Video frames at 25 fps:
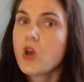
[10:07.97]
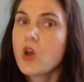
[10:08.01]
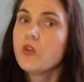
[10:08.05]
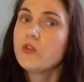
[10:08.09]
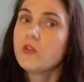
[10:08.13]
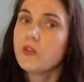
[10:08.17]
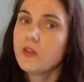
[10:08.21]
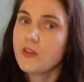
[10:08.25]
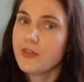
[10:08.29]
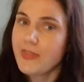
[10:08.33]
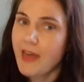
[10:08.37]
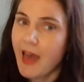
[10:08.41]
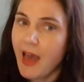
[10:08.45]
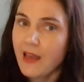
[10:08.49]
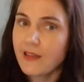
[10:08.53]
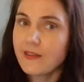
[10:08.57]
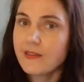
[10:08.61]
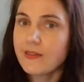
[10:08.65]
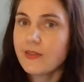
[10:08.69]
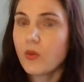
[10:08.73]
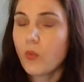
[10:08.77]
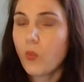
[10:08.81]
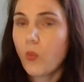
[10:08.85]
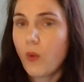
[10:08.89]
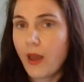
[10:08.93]
So
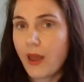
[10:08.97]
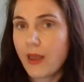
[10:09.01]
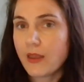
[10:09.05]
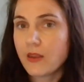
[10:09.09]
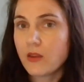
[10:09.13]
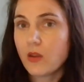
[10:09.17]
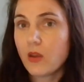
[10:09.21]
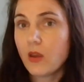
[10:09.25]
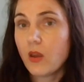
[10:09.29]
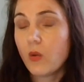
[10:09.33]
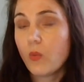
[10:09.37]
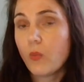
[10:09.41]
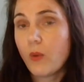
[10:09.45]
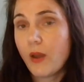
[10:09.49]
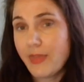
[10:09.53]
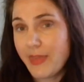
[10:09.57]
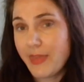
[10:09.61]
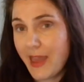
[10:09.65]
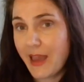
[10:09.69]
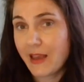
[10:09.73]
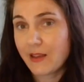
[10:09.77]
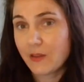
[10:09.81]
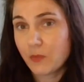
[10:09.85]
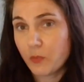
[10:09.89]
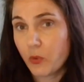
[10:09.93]
that's the one where
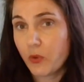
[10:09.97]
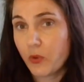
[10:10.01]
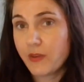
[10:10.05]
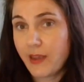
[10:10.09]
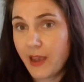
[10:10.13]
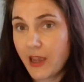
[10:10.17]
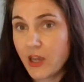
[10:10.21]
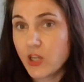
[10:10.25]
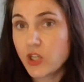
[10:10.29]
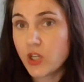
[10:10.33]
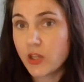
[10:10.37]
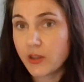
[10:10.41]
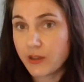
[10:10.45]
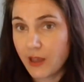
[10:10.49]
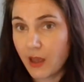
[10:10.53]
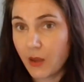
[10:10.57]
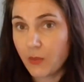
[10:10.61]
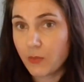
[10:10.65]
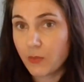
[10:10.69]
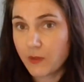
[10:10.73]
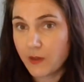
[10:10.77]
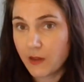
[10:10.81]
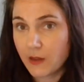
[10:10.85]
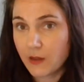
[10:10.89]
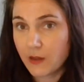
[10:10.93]
the exploitation
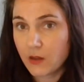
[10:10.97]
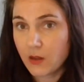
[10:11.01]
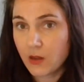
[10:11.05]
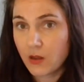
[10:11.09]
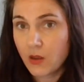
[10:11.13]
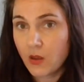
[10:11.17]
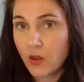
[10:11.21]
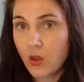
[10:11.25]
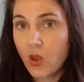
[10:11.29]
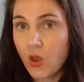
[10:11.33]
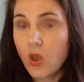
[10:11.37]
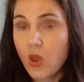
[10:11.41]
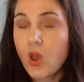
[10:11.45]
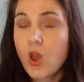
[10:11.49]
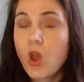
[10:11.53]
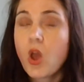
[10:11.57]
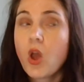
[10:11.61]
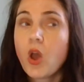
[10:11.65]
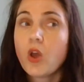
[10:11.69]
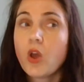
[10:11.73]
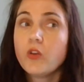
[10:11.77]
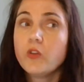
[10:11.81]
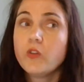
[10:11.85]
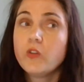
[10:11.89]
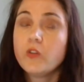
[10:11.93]
comes in.
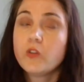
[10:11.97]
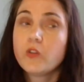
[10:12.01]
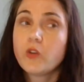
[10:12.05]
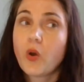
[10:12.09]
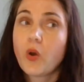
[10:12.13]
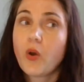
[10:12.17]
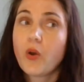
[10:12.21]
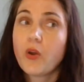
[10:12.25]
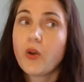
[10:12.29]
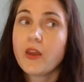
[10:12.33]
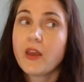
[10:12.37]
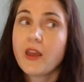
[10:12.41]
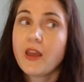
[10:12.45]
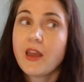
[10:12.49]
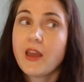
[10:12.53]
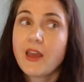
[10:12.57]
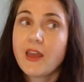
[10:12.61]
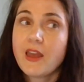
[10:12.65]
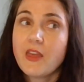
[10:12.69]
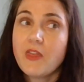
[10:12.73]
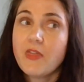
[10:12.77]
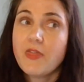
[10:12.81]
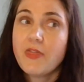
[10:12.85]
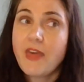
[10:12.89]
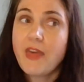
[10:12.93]
So
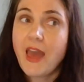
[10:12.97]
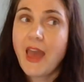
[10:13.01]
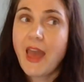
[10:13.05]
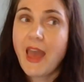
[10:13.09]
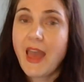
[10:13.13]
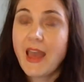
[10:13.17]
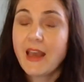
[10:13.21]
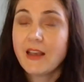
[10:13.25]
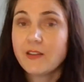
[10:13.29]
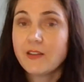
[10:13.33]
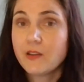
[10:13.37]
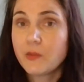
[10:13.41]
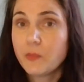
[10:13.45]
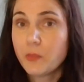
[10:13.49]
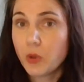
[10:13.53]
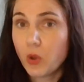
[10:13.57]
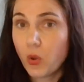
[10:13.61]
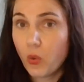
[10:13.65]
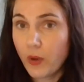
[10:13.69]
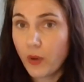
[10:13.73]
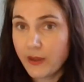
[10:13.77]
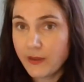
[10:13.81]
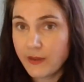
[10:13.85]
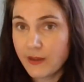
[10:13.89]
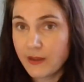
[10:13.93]
they're
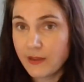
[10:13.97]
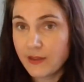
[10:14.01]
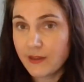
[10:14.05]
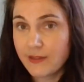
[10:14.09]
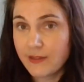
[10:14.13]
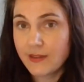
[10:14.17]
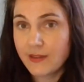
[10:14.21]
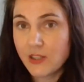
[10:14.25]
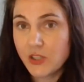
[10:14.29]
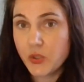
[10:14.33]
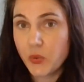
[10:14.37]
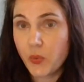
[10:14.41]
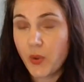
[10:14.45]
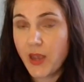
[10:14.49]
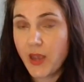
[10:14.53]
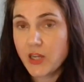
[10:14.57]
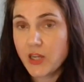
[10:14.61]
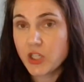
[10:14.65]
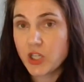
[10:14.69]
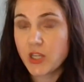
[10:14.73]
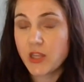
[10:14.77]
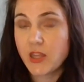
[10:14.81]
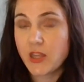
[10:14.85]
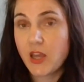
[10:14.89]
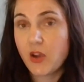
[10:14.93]
exploiting the
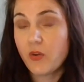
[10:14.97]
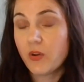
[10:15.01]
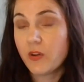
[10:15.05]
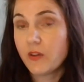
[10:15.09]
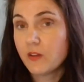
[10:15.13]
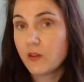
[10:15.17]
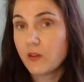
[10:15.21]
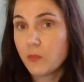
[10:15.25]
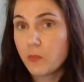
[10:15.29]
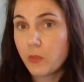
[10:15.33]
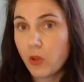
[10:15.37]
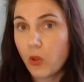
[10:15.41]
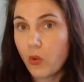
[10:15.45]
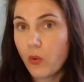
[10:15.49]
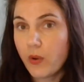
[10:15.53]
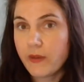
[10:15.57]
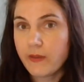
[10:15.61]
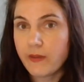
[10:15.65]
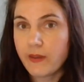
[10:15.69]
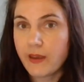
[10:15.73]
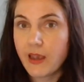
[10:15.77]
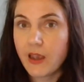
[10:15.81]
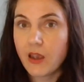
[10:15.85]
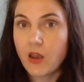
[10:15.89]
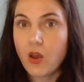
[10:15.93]
situation. They're
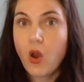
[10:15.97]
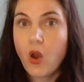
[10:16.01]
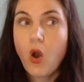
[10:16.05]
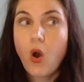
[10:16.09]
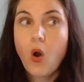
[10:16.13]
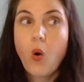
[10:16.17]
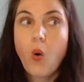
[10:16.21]
exploiting